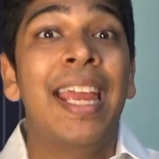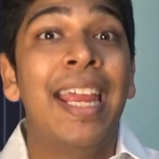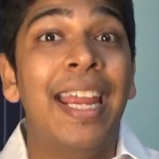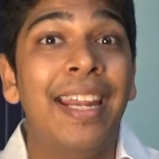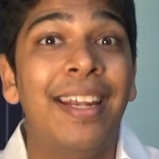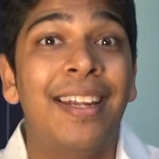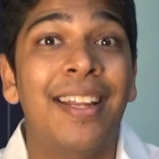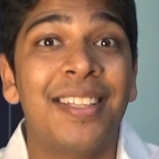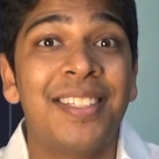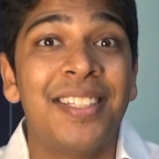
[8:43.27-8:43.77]

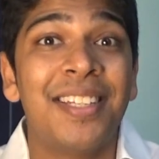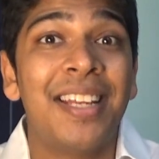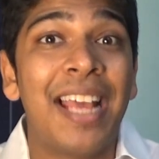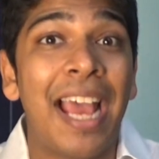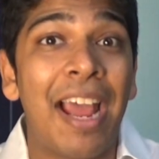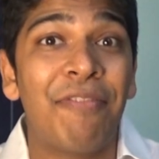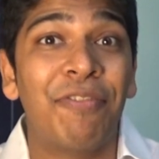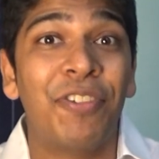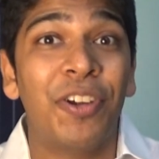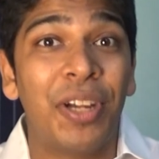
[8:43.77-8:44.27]
it doesn't
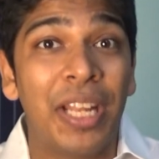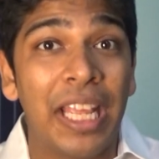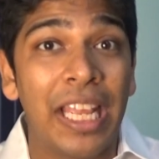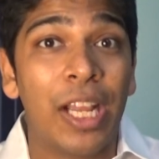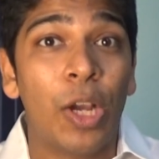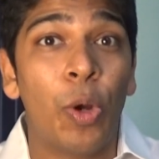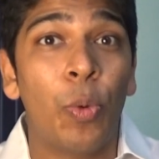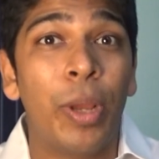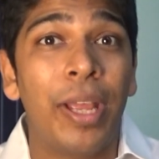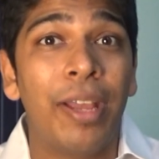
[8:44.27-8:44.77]
have to
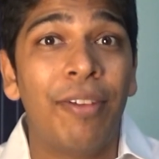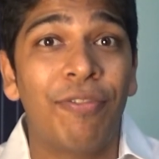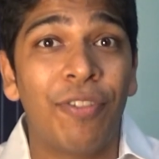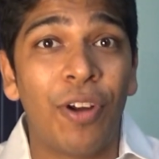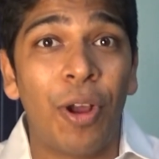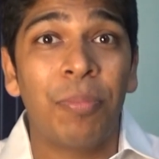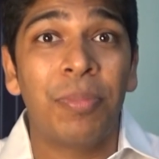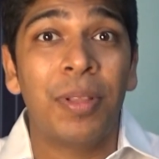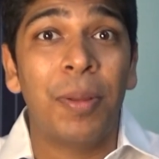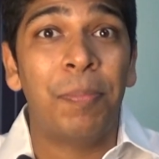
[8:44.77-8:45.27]
take away
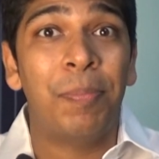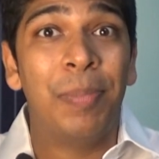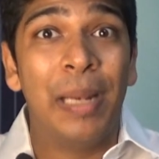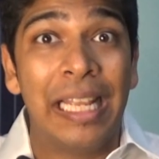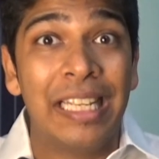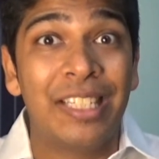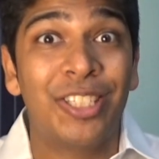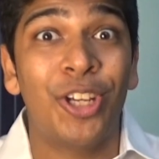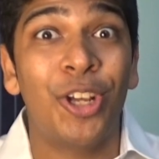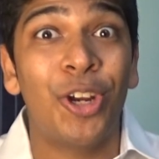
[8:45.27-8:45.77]
from the
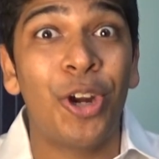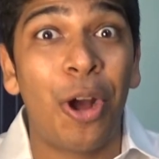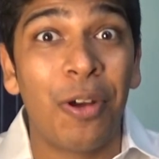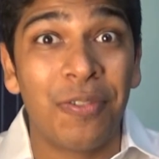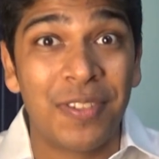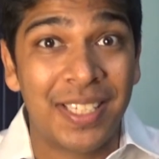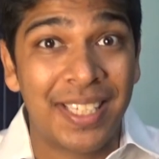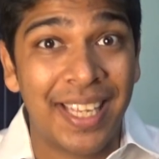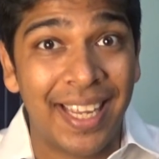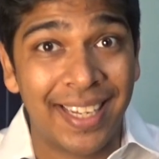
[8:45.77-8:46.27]
pleasure
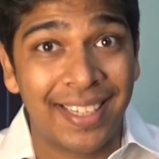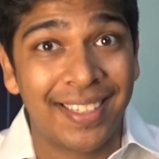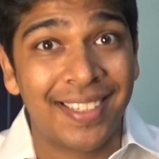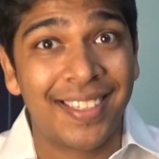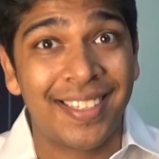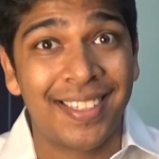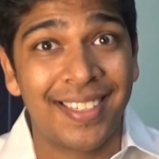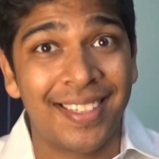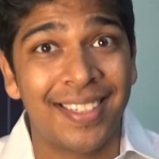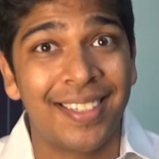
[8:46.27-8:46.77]
of sex.